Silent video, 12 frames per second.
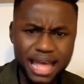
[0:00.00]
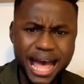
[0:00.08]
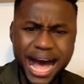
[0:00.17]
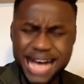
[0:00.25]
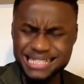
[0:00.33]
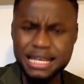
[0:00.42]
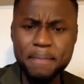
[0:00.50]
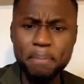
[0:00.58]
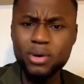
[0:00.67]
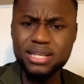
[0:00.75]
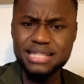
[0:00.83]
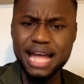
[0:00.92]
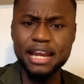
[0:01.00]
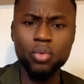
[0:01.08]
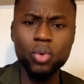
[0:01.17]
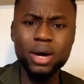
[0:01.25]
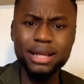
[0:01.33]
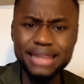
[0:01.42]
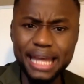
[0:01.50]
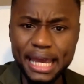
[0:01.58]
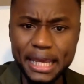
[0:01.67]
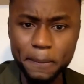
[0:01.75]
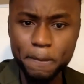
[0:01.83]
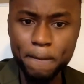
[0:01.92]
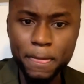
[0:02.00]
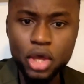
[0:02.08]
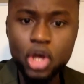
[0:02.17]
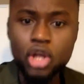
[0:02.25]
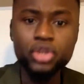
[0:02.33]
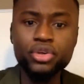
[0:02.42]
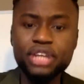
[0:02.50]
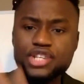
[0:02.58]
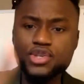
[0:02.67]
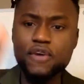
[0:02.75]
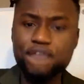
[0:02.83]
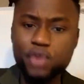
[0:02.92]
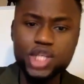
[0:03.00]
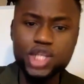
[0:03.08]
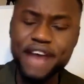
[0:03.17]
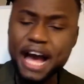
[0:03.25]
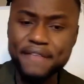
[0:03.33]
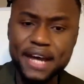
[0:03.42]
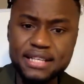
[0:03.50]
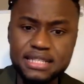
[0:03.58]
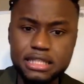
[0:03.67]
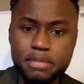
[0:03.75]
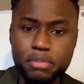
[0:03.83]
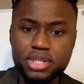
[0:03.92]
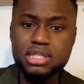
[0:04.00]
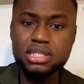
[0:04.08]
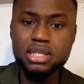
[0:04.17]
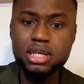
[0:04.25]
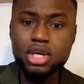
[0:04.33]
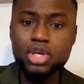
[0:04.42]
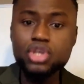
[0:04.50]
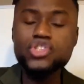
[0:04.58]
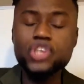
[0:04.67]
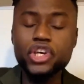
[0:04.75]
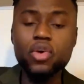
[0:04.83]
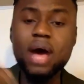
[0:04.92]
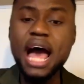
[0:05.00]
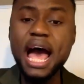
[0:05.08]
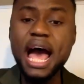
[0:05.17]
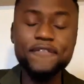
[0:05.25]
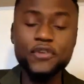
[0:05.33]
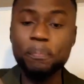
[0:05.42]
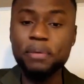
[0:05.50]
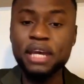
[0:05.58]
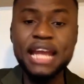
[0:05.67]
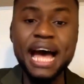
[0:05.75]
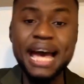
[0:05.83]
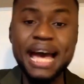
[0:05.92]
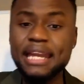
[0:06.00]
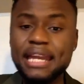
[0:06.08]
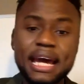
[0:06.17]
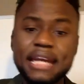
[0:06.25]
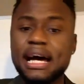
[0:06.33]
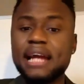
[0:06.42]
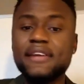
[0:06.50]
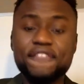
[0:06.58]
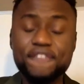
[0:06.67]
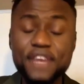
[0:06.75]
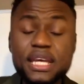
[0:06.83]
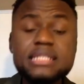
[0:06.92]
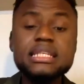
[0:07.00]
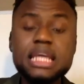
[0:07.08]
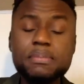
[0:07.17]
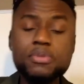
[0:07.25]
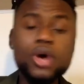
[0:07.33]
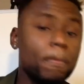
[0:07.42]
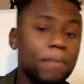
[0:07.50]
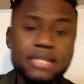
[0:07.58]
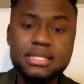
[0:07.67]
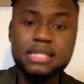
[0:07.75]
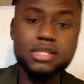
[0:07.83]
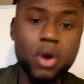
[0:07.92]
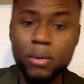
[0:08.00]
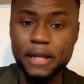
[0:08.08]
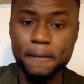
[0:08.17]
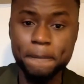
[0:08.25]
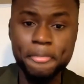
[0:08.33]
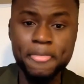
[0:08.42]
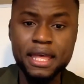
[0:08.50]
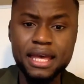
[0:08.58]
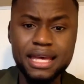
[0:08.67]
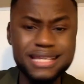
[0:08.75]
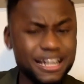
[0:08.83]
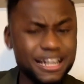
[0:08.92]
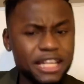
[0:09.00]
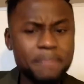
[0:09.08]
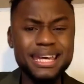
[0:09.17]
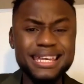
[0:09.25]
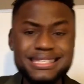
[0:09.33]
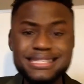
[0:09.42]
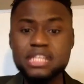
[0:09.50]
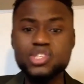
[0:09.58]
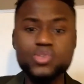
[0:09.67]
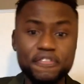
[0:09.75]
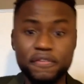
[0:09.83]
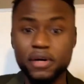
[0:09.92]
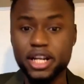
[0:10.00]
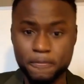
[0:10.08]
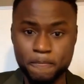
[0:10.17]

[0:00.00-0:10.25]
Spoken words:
As simple as that. In one day, you get your first 5 customers, so you don't have to pay that $89 fee to keep your business going. Is everything making sense so far?